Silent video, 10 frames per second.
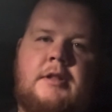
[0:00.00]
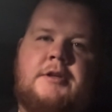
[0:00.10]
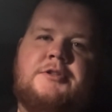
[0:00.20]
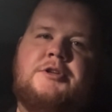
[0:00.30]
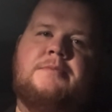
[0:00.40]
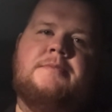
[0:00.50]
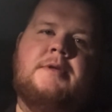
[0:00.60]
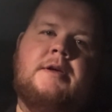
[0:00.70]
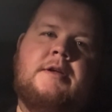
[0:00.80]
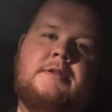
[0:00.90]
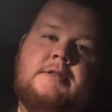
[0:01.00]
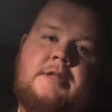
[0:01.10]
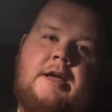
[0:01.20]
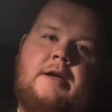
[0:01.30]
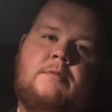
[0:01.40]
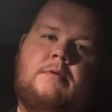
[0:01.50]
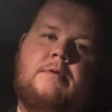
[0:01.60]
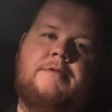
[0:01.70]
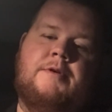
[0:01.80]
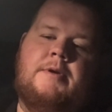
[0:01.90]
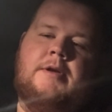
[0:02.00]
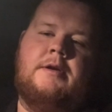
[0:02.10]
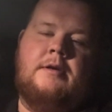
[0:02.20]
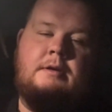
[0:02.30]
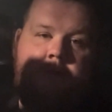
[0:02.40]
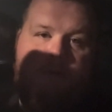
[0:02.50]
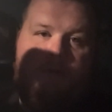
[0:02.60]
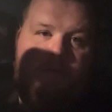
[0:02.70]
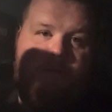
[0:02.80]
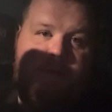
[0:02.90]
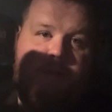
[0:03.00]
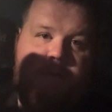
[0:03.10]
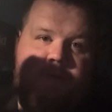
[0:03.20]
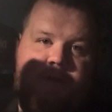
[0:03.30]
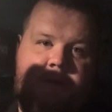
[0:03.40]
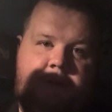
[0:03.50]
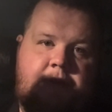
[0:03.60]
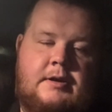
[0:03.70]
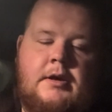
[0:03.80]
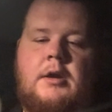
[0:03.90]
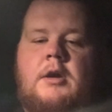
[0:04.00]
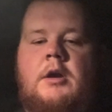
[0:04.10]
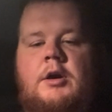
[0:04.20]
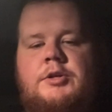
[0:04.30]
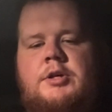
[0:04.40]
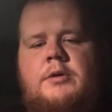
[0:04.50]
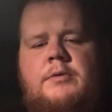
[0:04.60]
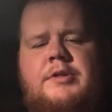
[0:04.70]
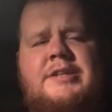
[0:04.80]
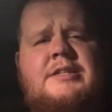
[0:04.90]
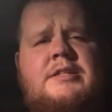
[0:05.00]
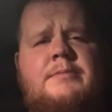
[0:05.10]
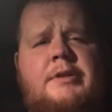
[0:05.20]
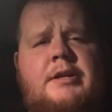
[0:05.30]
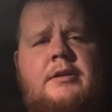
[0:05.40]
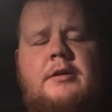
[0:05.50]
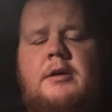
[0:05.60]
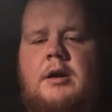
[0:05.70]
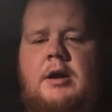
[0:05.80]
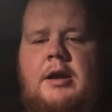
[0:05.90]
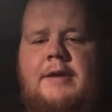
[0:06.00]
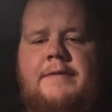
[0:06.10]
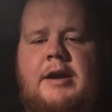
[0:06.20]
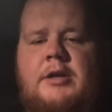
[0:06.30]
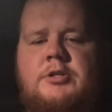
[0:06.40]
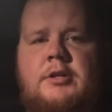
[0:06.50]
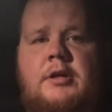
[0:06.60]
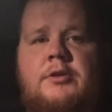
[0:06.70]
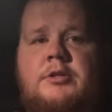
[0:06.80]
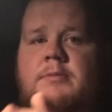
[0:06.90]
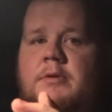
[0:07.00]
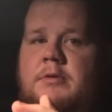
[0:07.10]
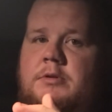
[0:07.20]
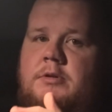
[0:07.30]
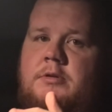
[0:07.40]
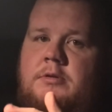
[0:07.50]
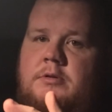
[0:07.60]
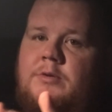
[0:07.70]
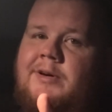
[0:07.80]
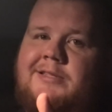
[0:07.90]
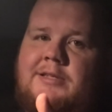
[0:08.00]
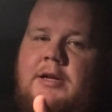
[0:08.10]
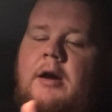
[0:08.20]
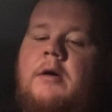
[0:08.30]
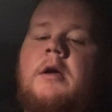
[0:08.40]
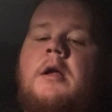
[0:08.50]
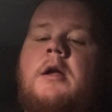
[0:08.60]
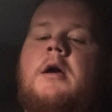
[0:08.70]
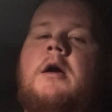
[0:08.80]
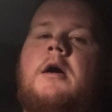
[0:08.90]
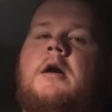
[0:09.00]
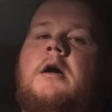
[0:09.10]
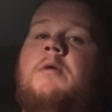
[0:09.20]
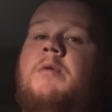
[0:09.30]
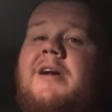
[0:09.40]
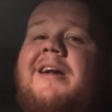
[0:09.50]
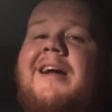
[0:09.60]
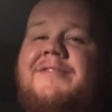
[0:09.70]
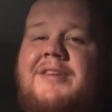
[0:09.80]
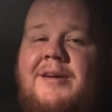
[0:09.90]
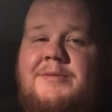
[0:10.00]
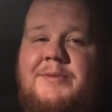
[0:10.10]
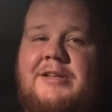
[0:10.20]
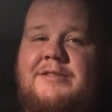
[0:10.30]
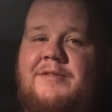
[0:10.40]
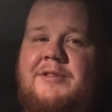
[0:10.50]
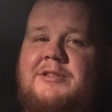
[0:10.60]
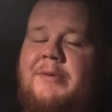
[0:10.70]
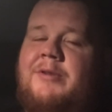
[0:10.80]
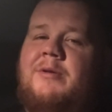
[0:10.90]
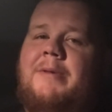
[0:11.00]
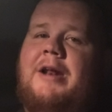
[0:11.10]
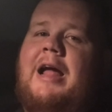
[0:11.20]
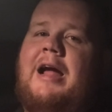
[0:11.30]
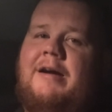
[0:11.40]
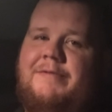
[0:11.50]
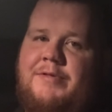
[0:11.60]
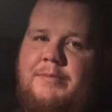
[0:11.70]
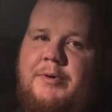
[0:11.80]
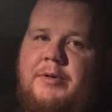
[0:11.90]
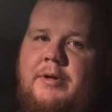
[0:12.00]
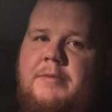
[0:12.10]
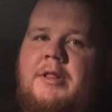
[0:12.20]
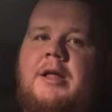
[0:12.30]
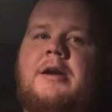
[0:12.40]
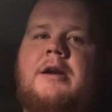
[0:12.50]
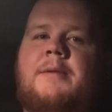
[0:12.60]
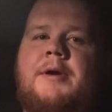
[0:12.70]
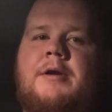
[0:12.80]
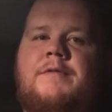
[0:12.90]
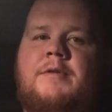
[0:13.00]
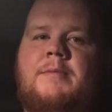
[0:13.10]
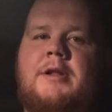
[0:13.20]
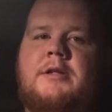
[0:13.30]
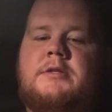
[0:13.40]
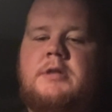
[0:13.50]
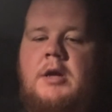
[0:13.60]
Hello YouTube. Today we're reviewing Plum Pudding. So this is a blend I have actually only smoked twice now. 1.5 times because I've only smoked through about half the bowl. I'm gonna light it up here in a few minutes.